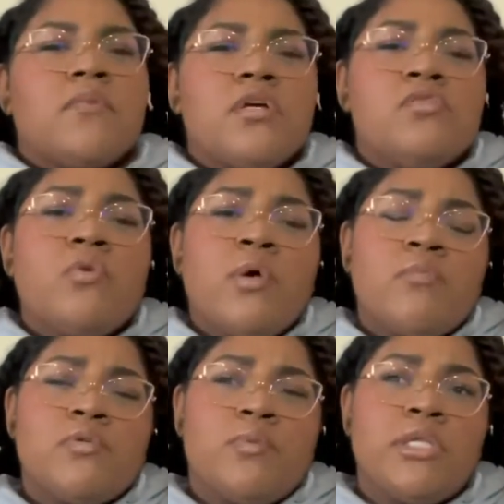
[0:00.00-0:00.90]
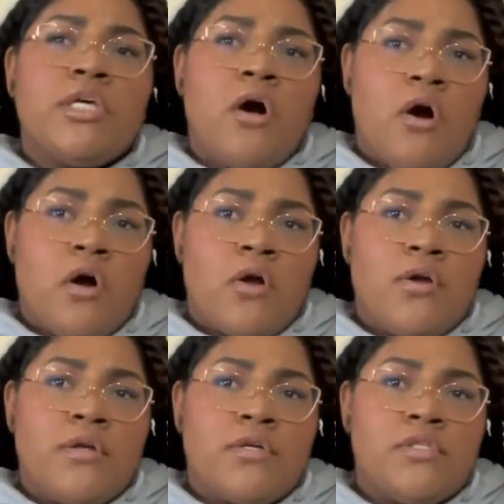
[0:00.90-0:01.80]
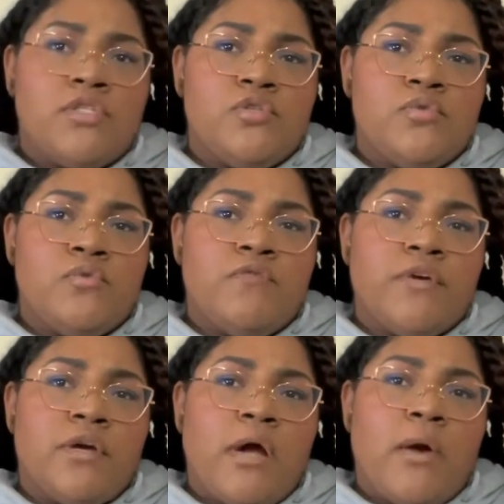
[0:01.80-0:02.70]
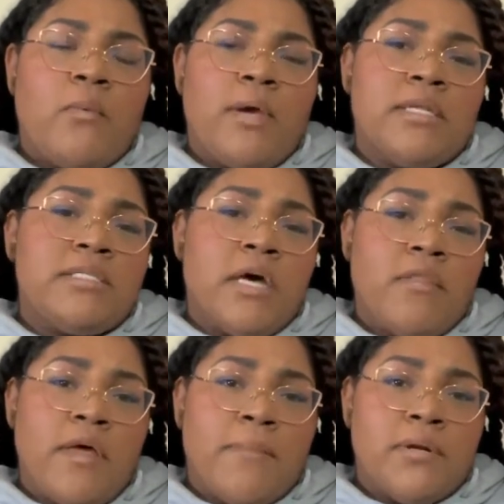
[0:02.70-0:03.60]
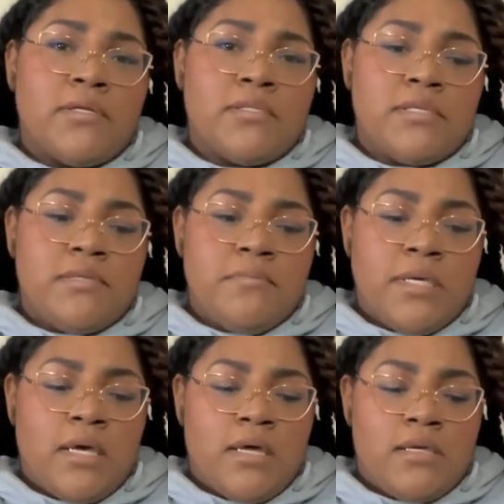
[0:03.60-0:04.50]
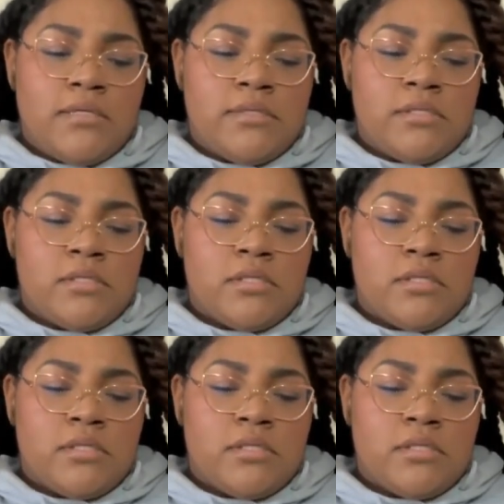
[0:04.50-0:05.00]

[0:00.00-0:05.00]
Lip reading: So it was really hard to figure out a way to tell that person, because